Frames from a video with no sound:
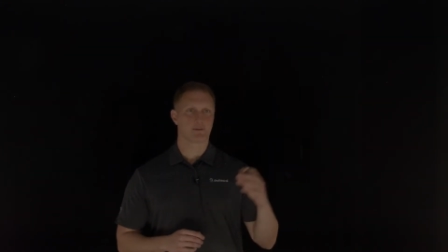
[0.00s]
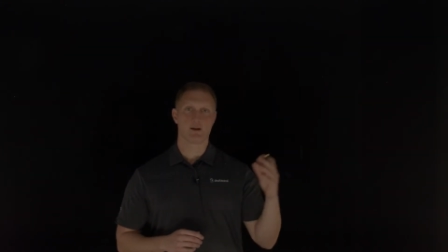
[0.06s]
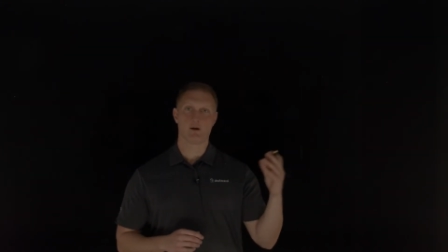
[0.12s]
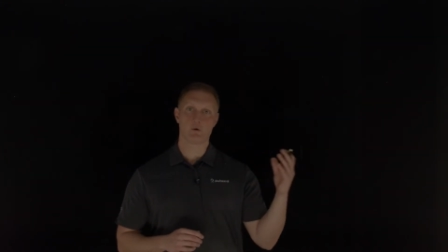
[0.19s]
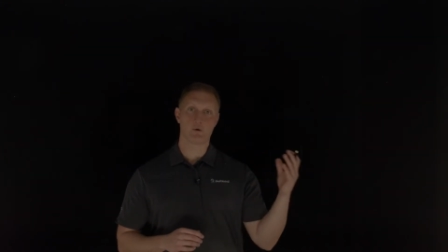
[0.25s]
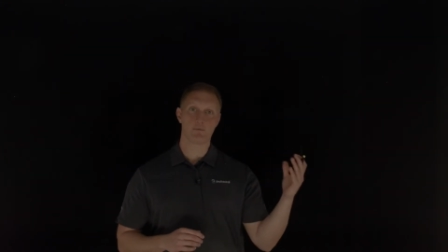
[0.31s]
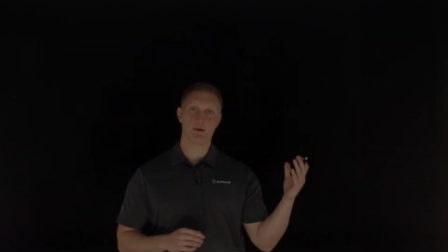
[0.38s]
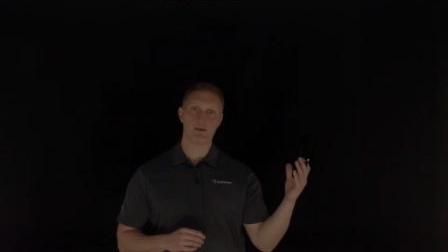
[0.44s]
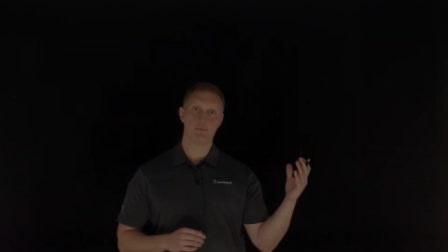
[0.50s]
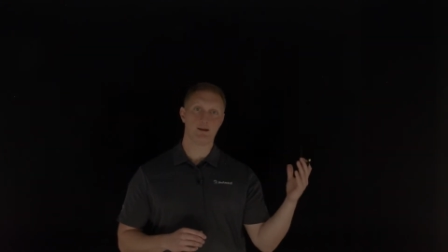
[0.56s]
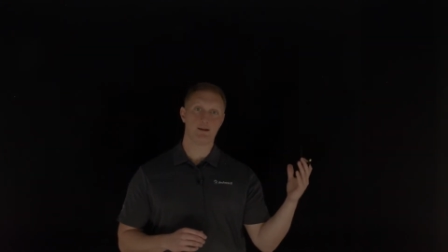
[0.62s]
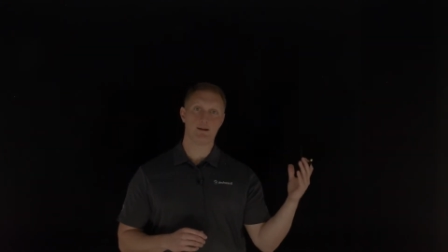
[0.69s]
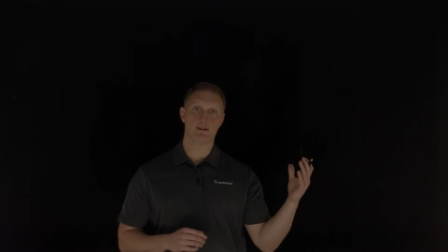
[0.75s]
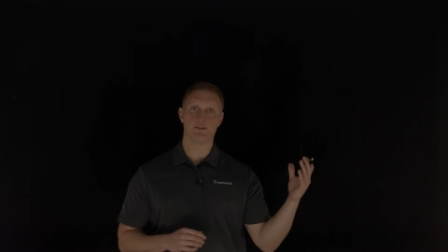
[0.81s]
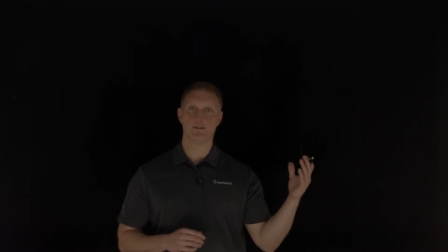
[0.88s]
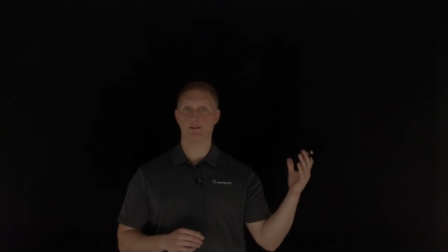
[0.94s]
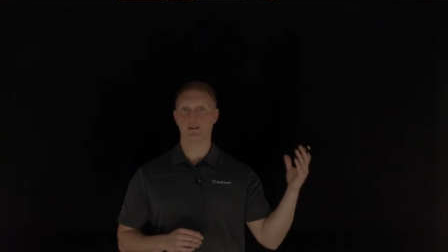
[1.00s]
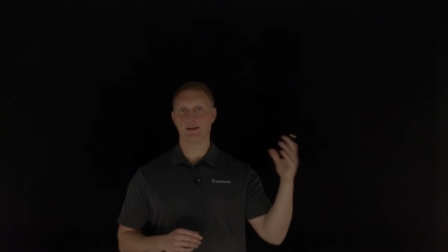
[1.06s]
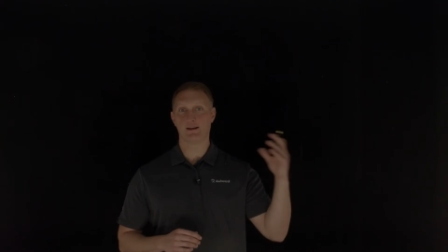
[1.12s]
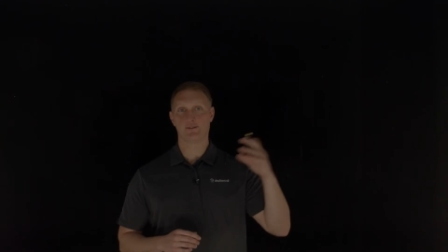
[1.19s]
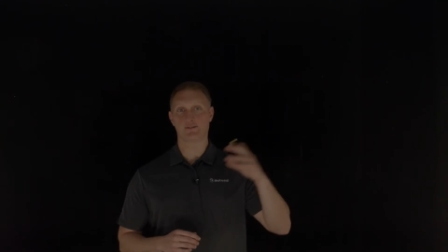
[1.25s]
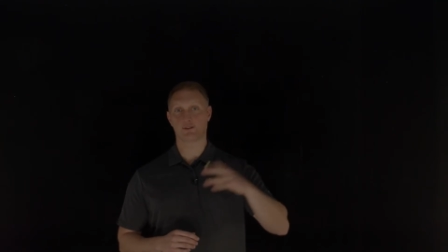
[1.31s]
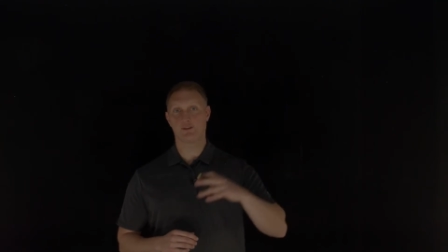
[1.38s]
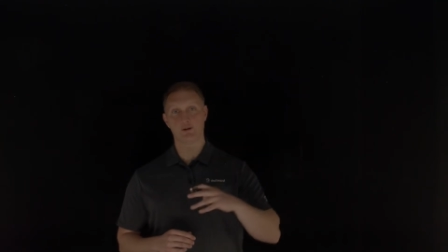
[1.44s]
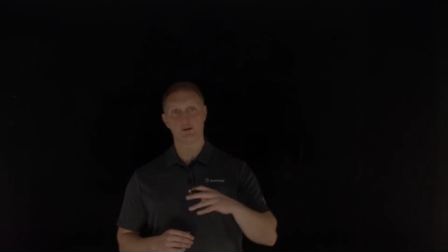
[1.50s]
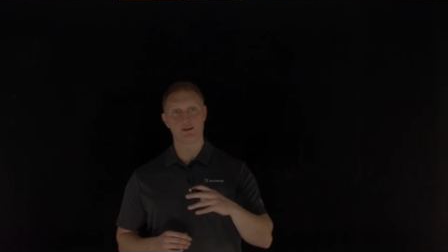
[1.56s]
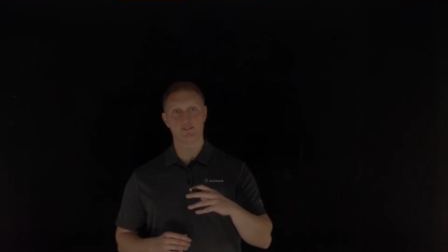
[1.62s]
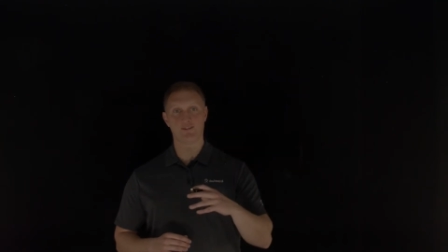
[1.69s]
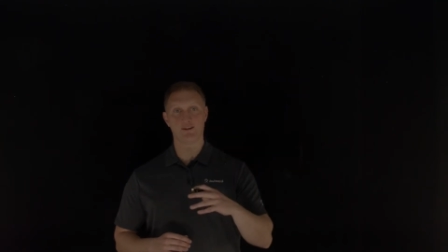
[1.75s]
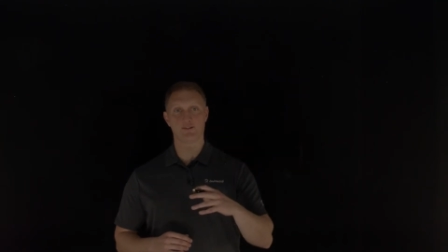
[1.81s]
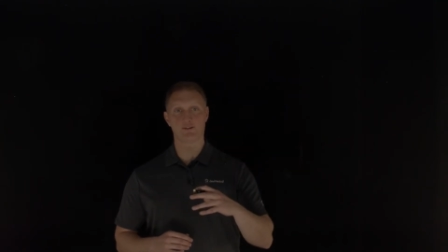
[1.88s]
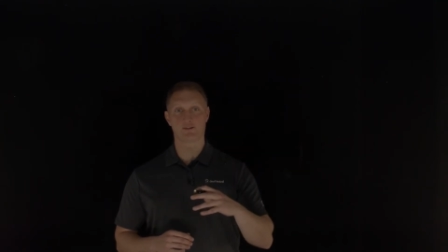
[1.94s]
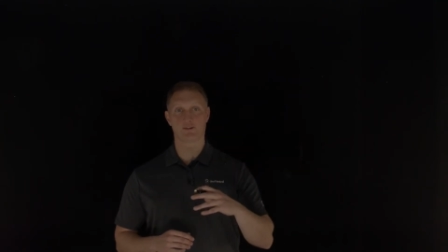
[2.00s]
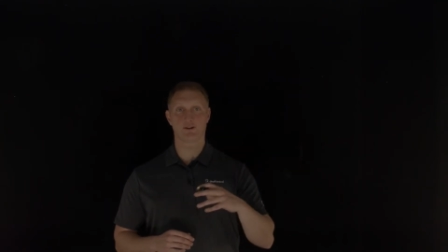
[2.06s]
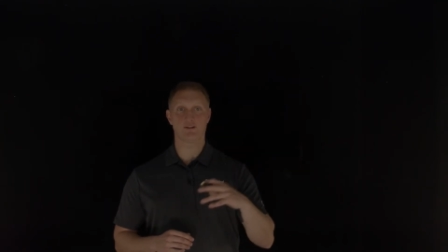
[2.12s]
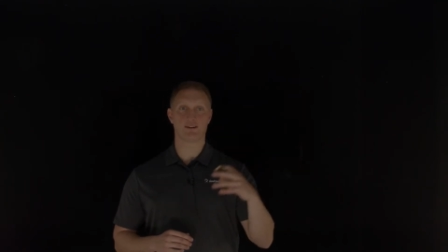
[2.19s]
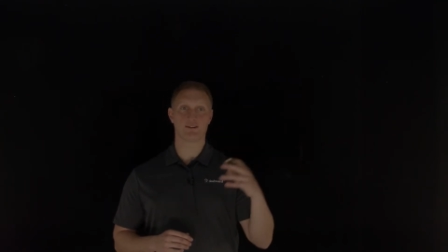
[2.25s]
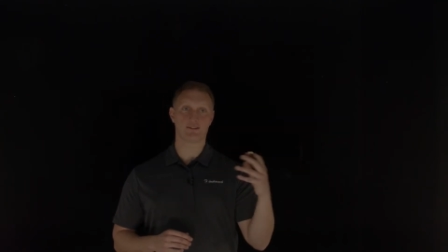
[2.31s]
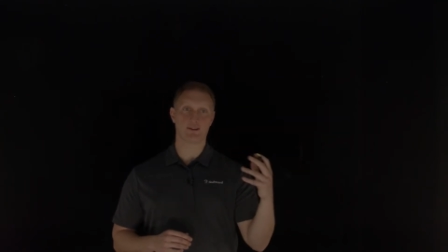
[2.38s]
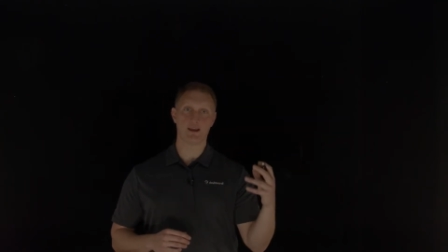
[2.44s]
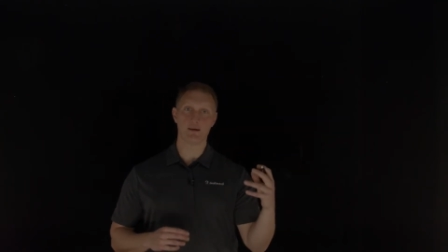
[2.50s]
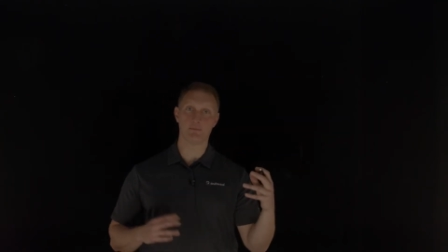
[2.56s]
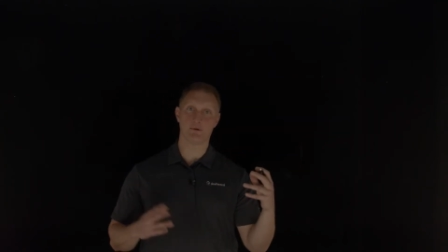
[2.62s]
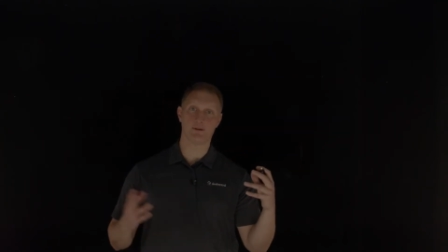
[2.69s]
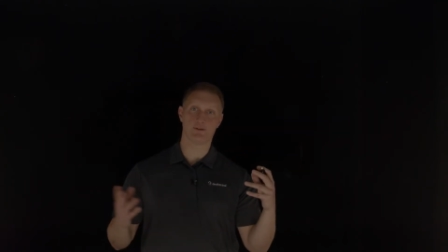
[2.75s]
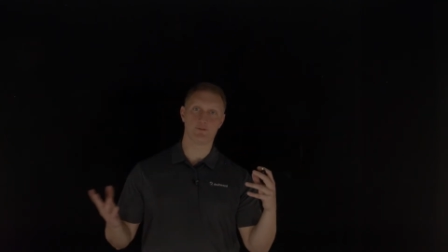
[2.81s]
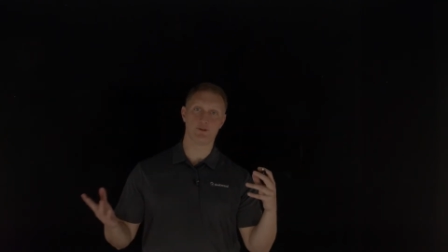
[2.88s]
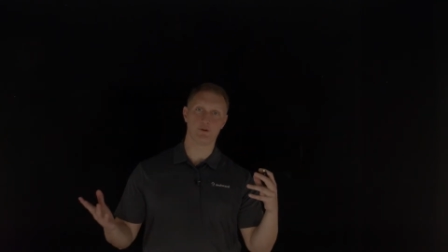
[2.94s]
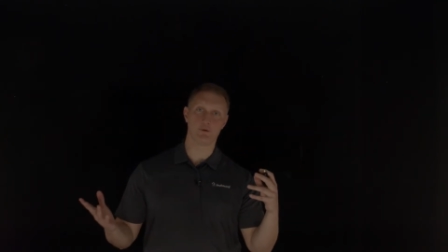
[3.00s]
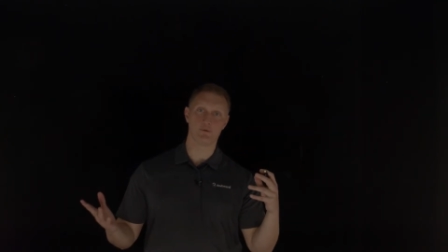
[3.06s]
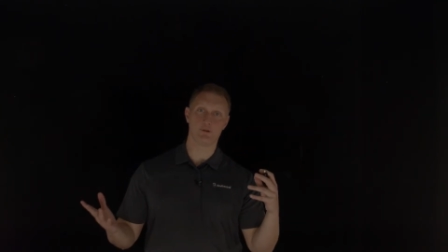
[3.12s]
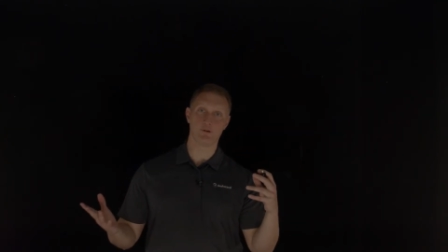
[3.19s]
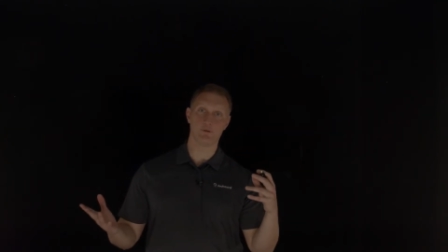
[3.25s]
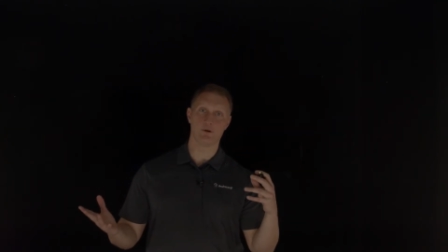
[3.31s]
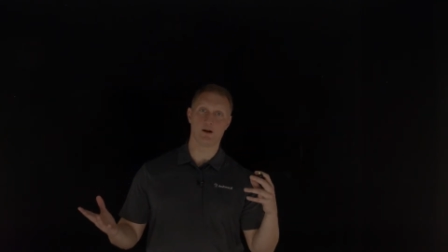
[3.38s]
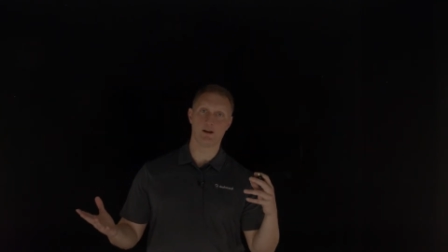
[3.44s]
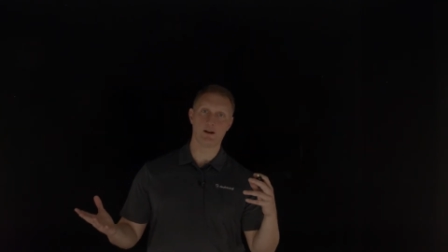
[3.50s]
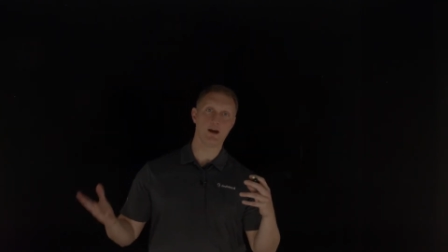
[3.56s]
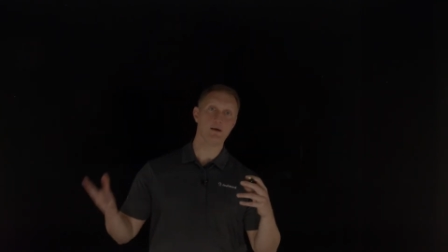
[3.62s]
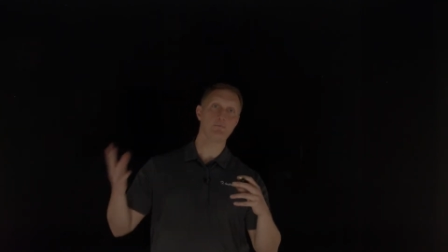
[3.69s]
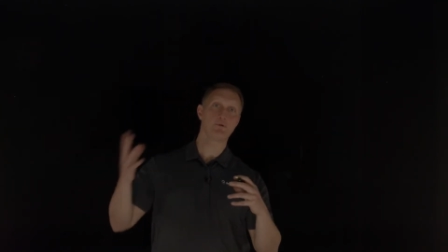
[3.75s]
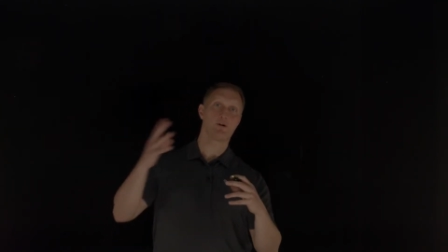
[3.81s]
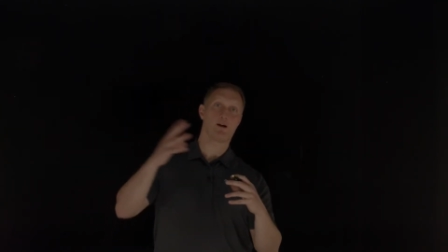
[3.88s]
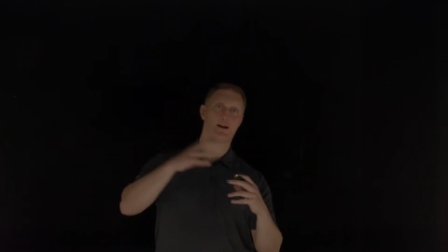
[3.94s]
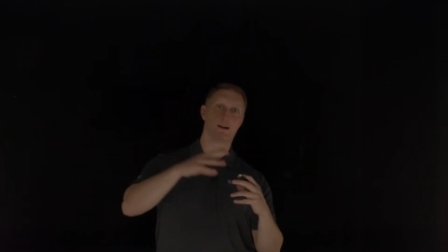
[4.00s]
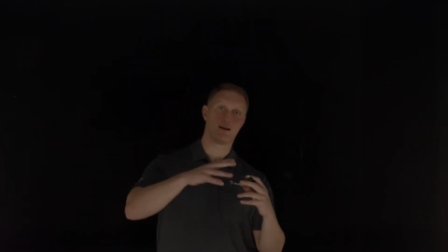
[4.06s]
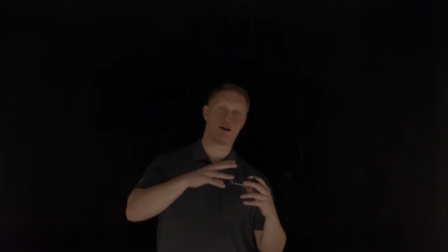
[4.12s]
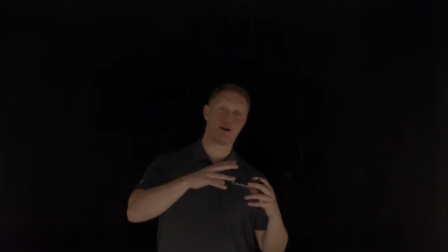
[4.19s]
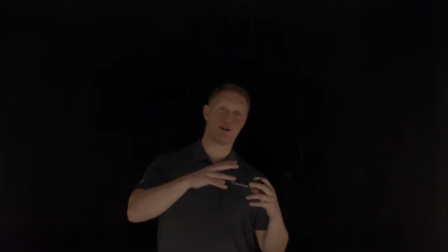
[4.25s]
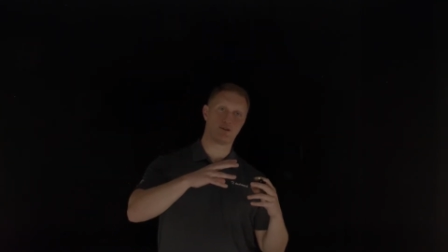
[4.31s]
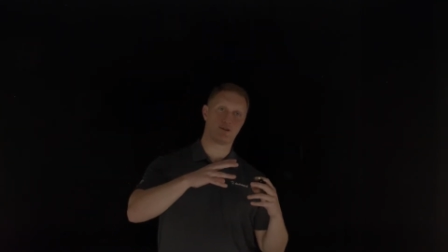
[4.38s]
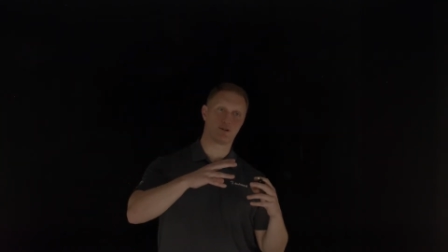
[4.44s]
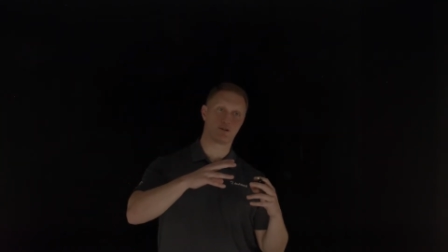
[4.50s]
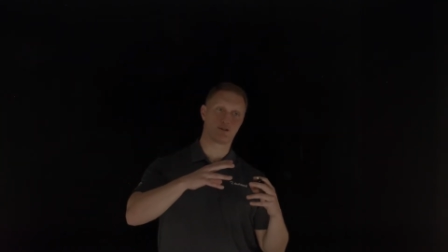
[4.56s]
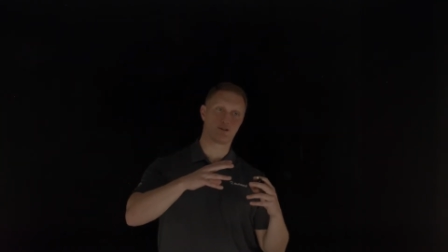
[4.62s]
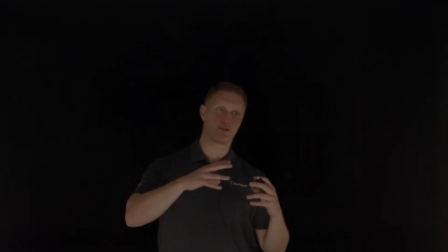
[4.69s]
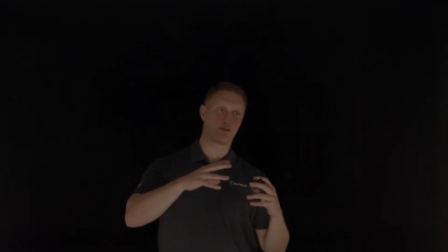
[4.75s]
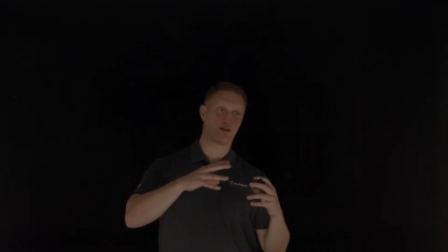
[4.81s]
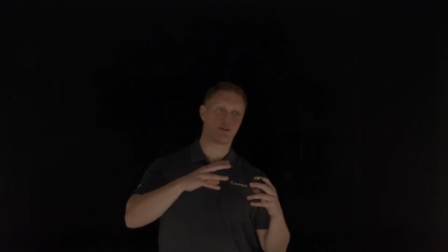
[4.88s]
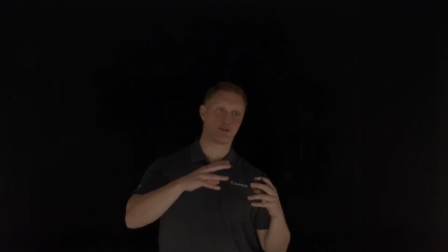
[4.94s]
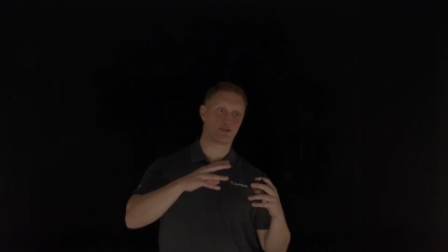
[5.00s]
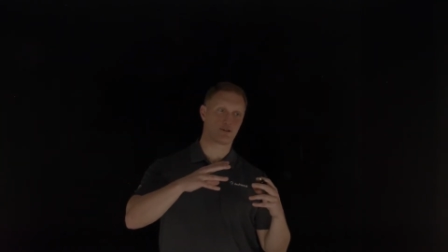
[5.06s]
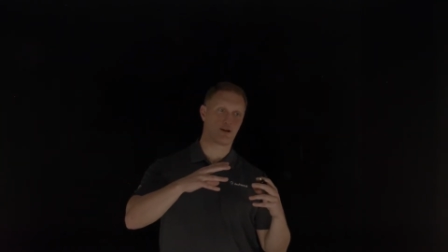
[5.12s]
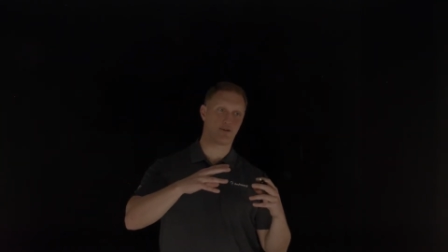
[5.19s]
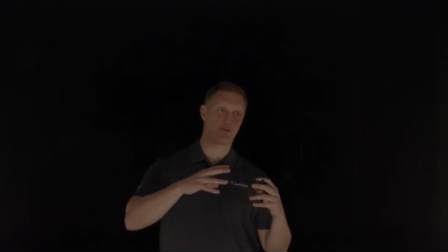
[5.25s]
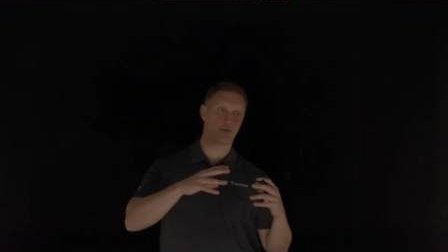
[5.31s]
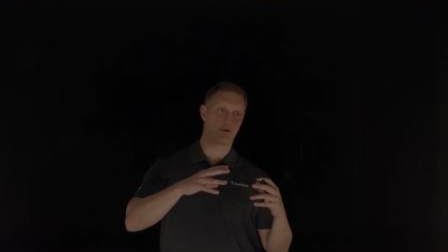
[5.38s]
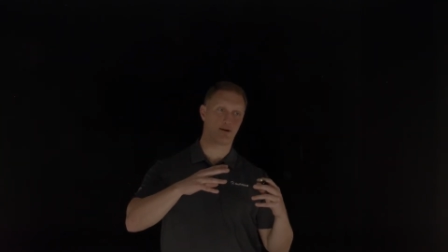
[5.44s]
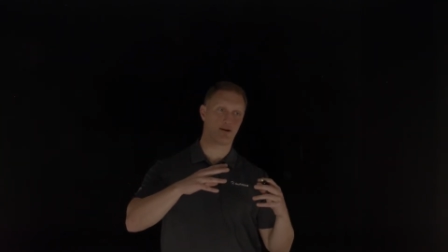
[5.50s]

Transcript: or maybe the latest security features are disabled if you do an upgrade on your, on your software.